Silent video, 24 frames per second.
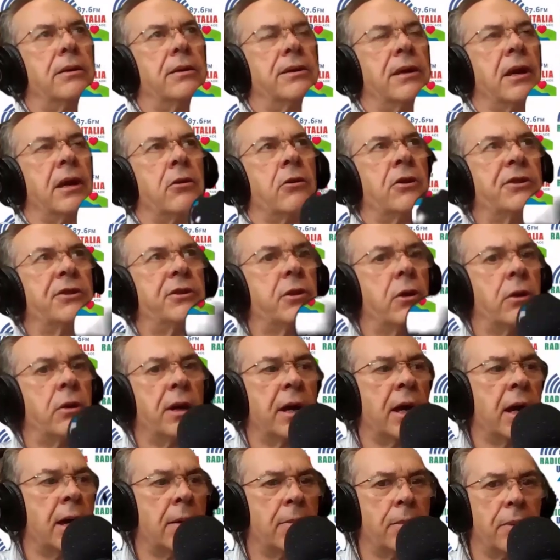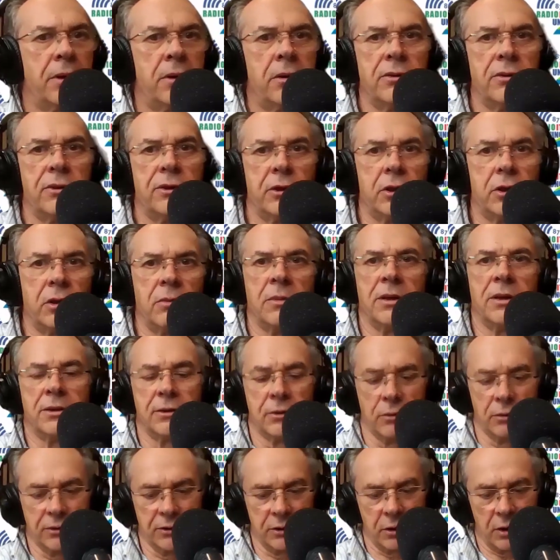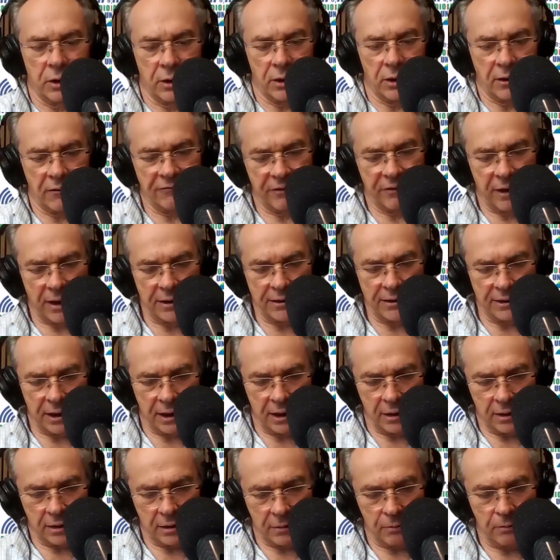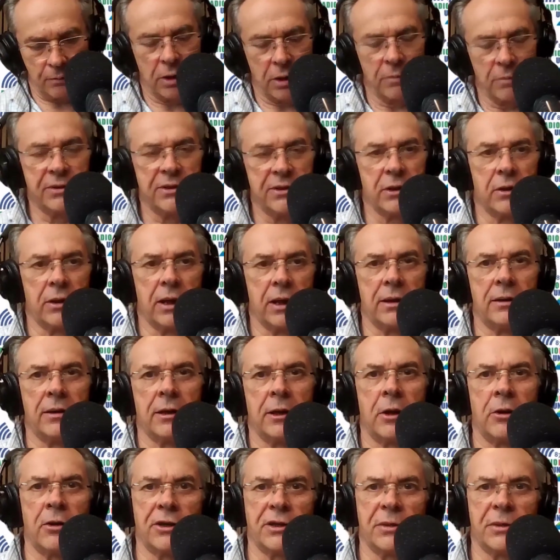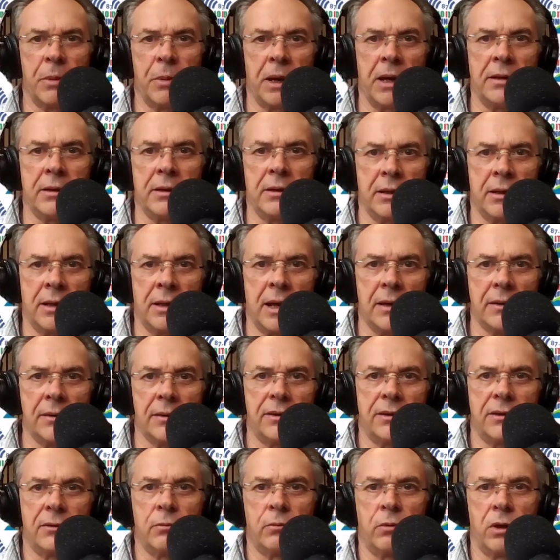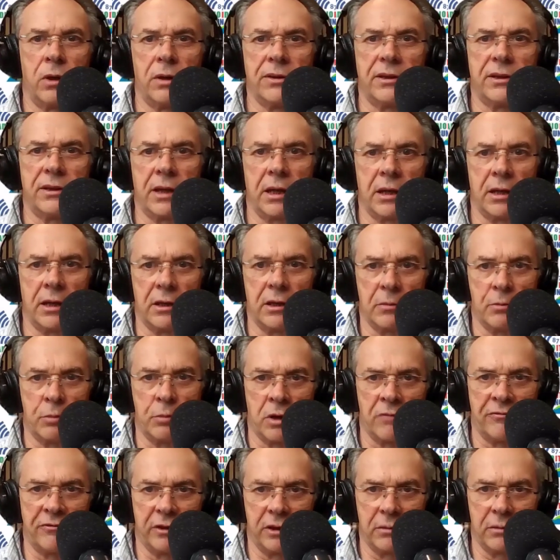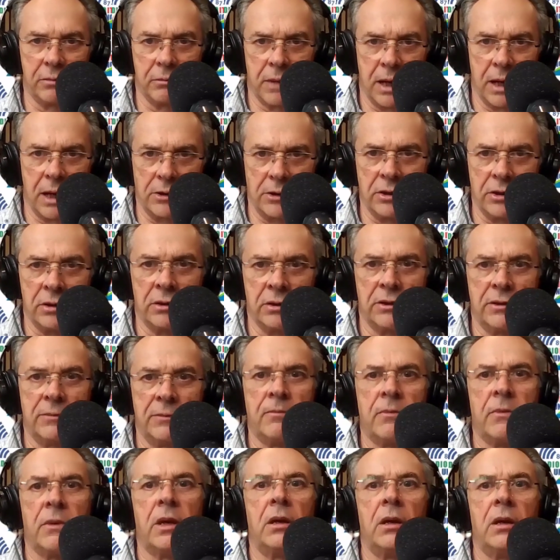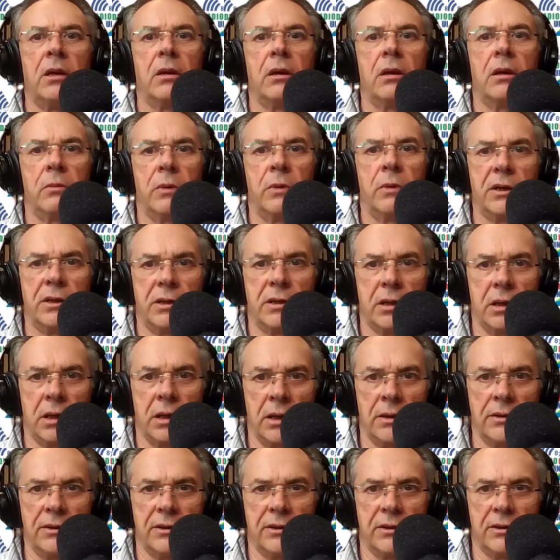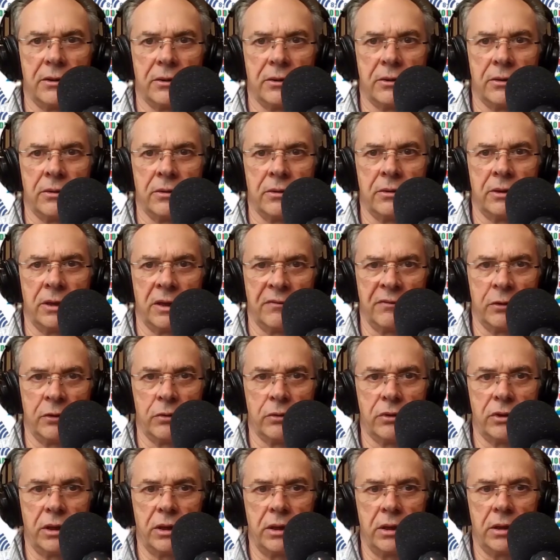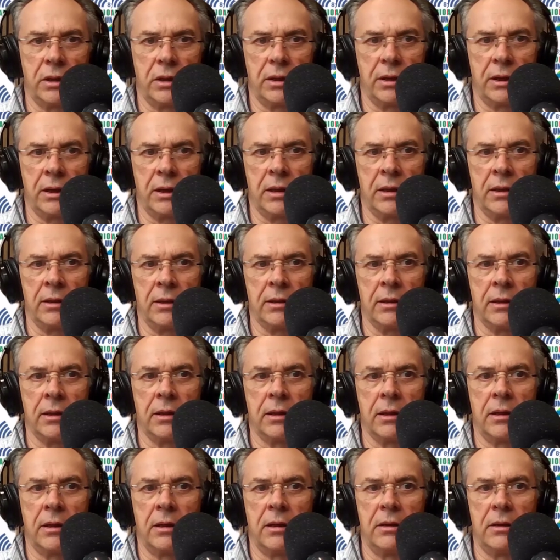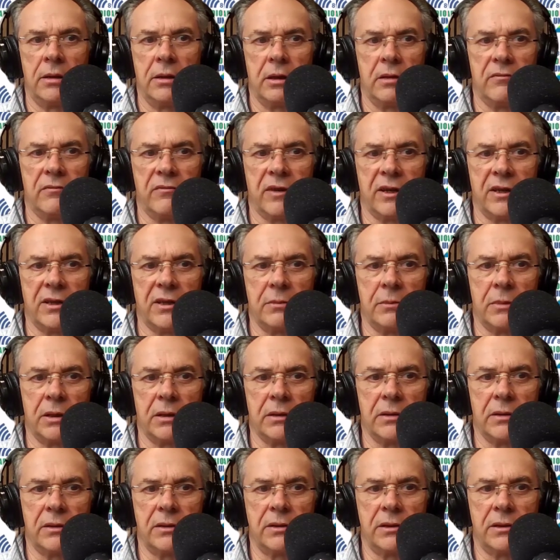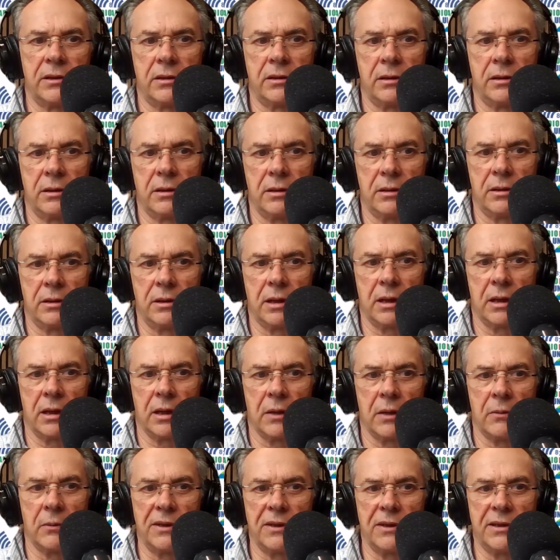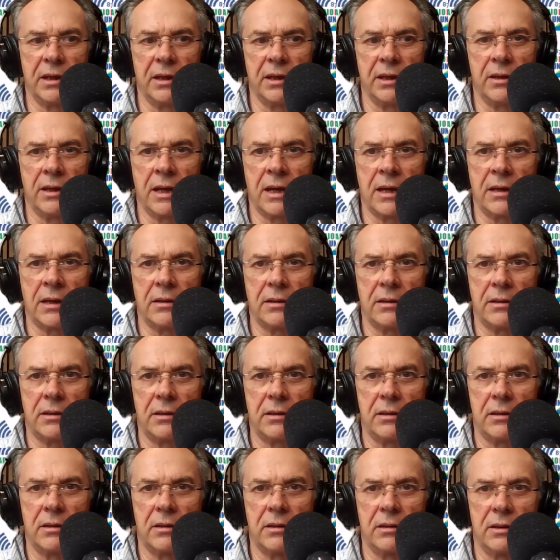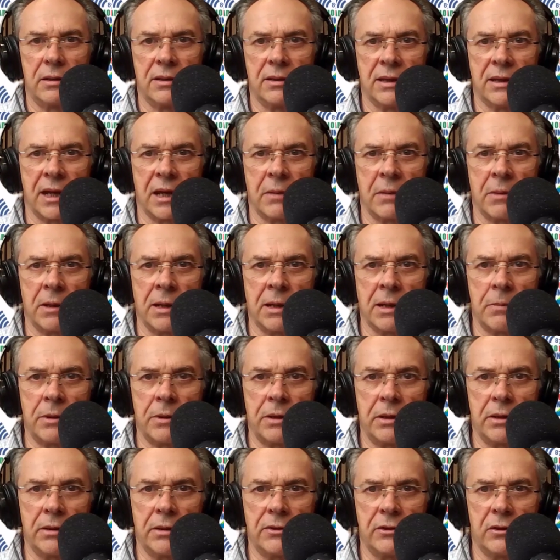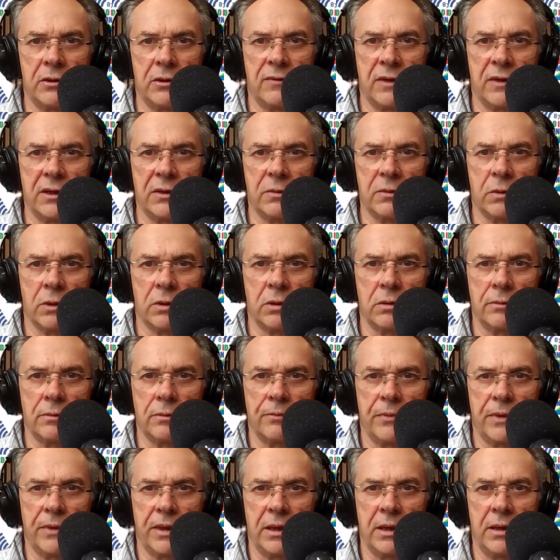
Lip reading: You're saying costs going up. Consumers also are facing problems, so they don't spend, and that's what's hitting the profit margins, which leads to difficulty in investments. Are we seeing that? Is that coming up in the survey as well?